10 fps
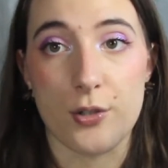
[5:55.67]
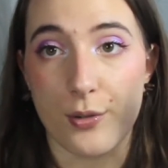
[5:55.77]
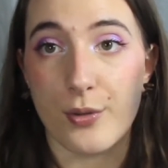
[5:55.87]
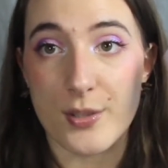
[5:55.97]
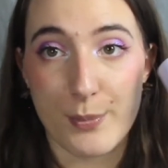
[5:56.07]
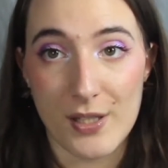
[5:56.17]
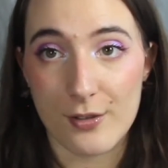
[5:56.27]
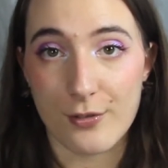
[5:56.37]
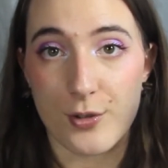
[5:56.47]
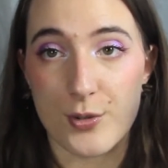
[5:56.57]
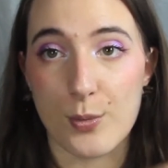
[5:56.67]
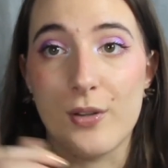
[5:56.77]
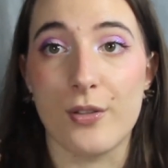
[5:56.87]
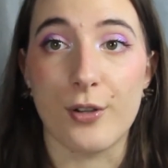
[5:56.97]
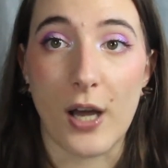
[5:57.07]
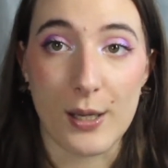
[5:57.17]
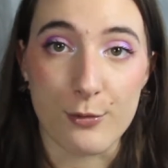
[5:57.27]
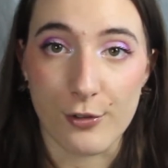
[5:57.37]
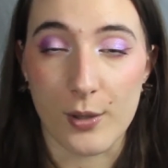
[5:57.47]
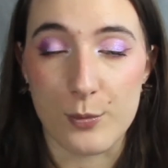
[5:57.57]
So this being the first one, the I'm
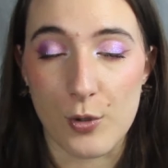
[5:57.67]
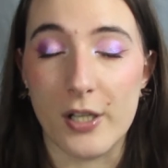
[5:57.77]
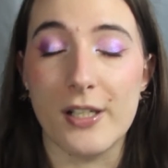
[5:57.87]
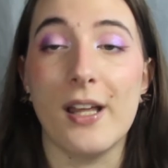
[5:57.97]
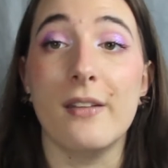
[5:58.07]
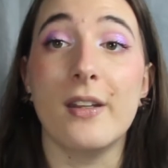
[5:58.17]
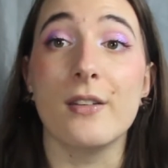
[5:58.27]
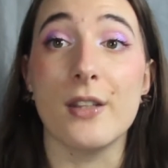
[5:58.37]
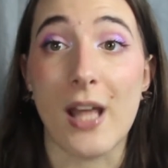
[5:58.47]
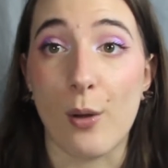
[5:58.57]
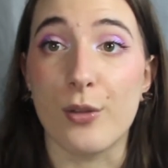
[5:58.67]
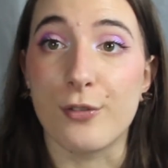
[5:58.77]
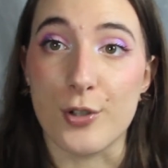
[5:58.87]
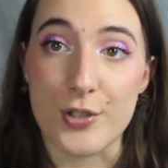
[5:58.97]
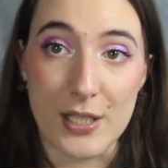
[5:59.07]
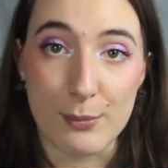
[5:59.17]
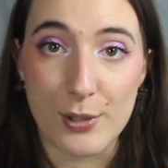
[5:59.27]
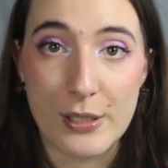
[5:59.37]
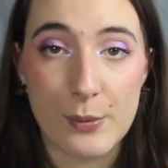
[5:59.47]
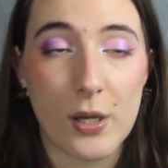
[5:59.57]
From one, and then now the First Aid
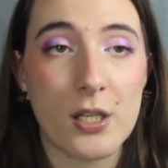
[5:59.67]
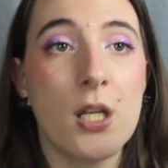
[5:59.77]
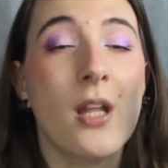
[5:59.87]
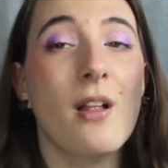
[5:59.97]
Beauty one,